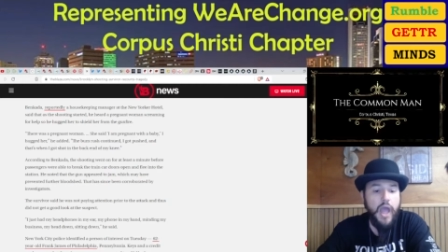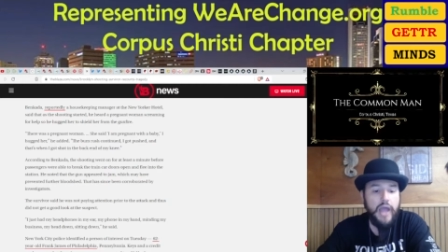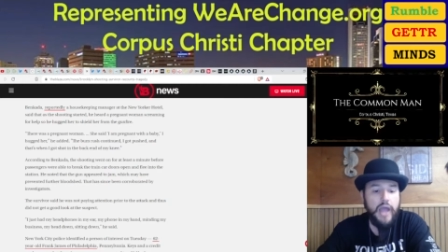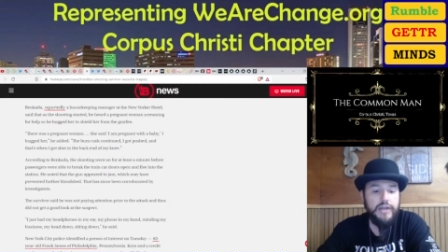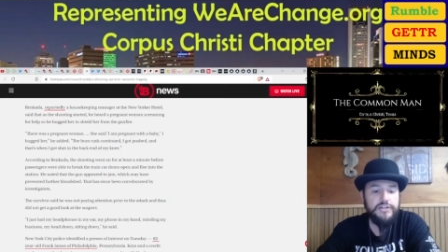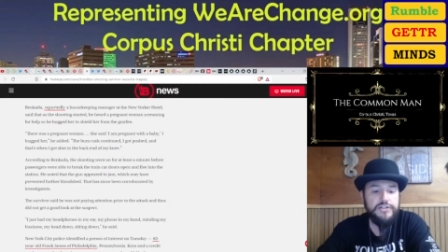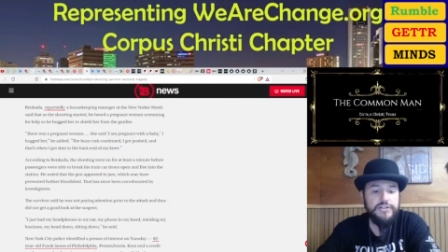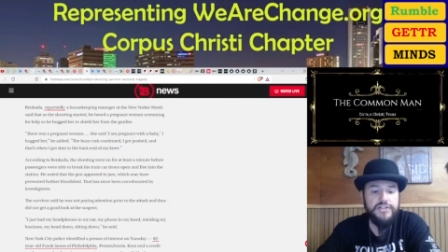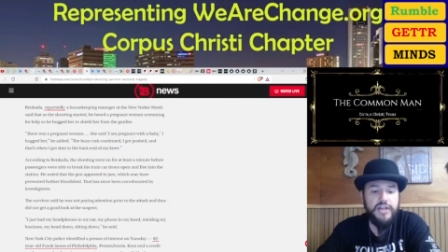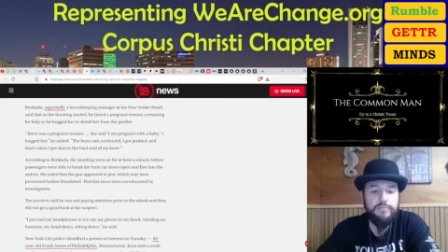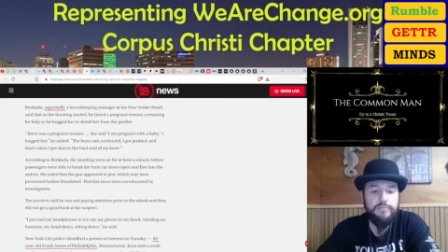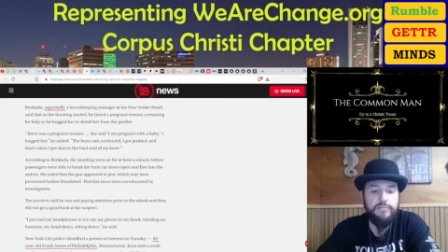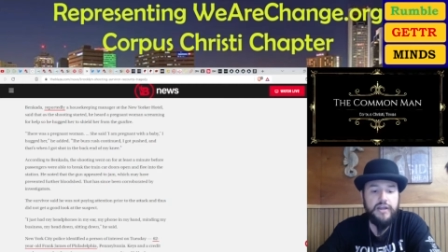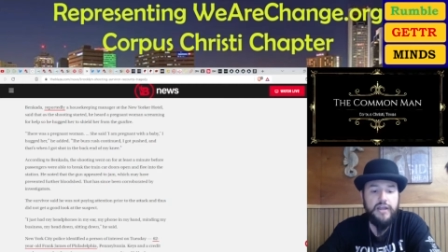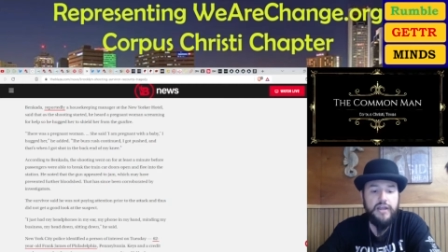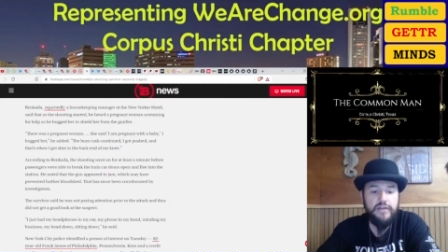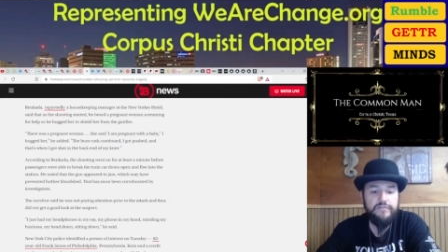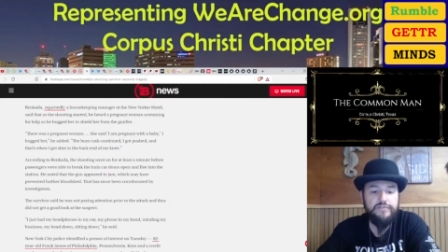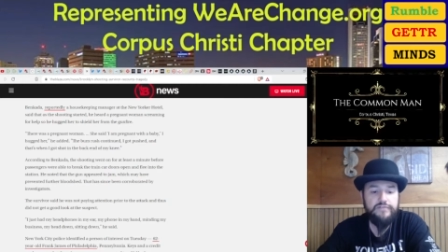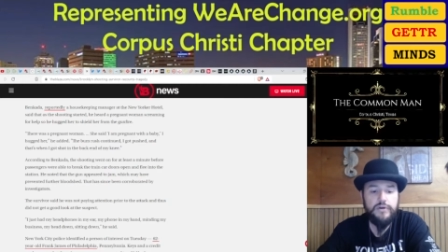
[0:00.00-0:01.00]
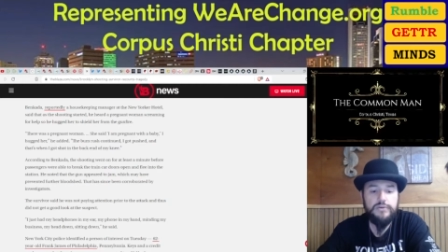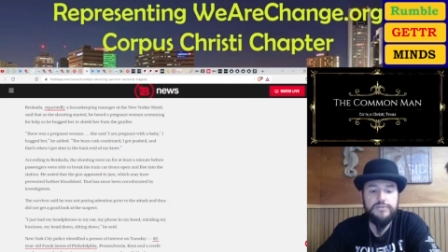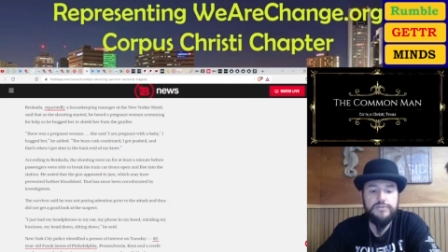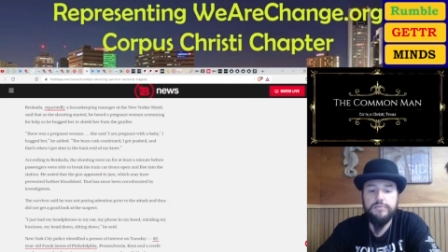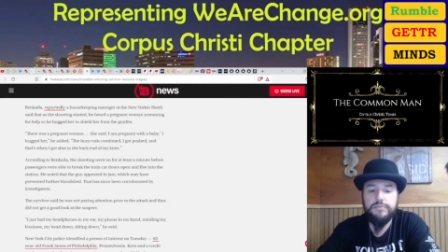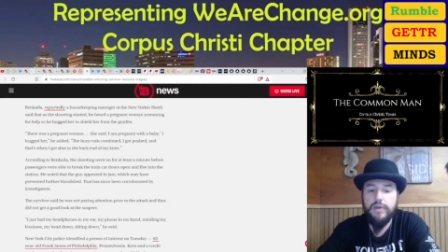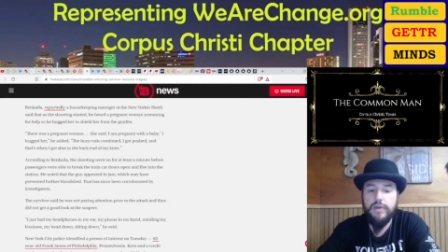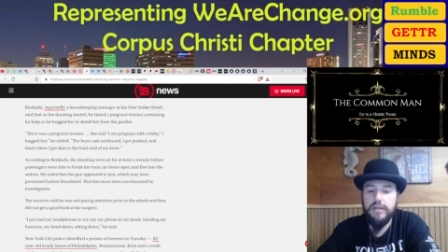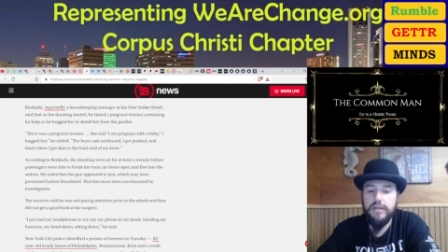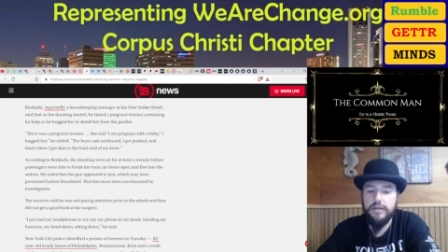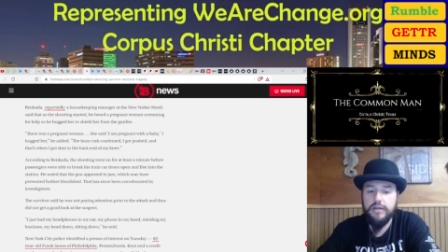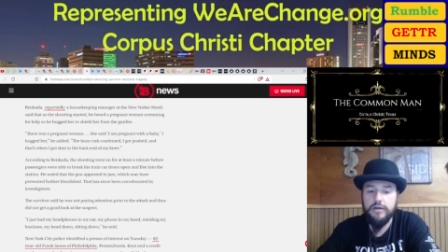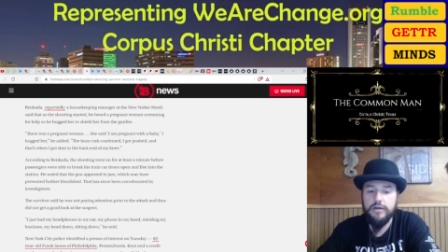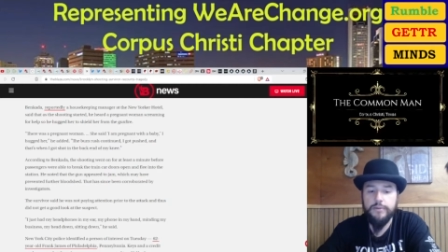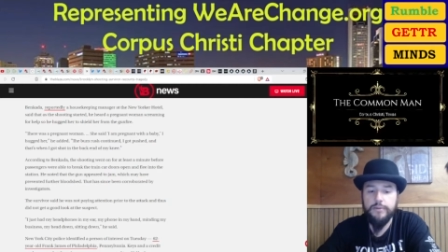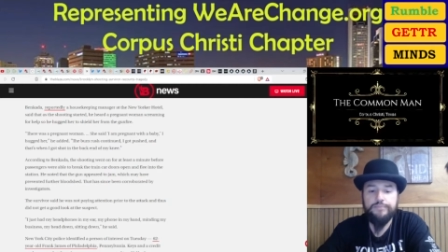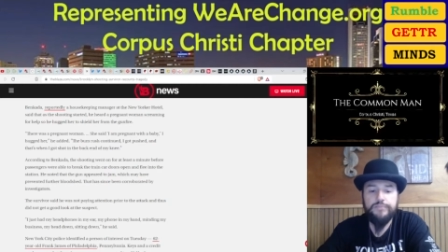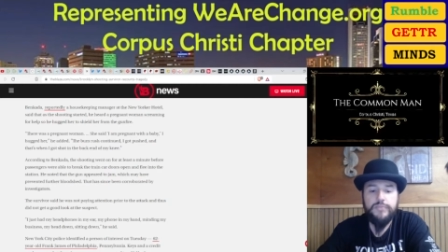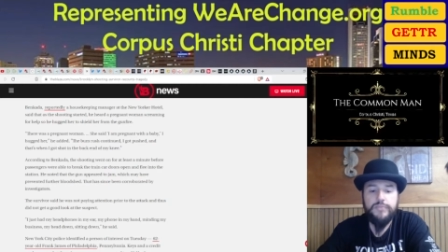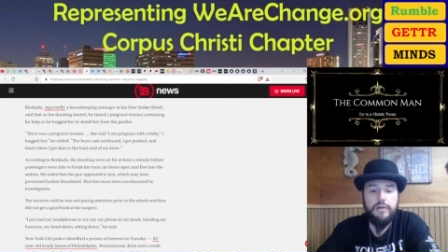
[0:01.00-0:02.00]
I just had my headphones in my
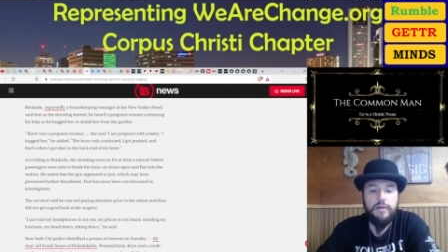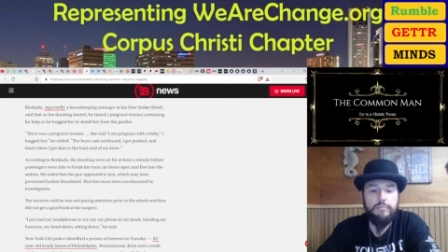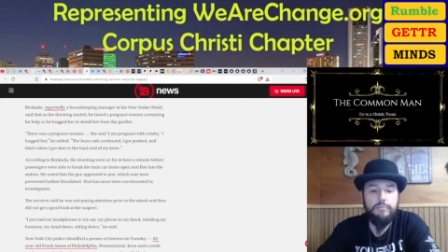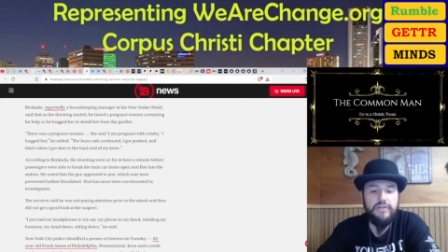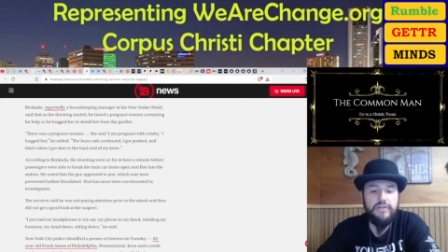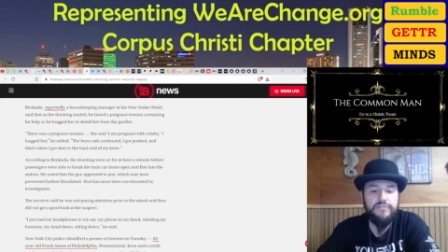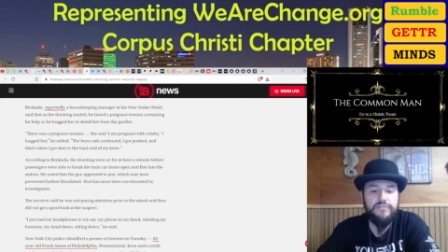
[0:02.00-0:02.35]
ear, my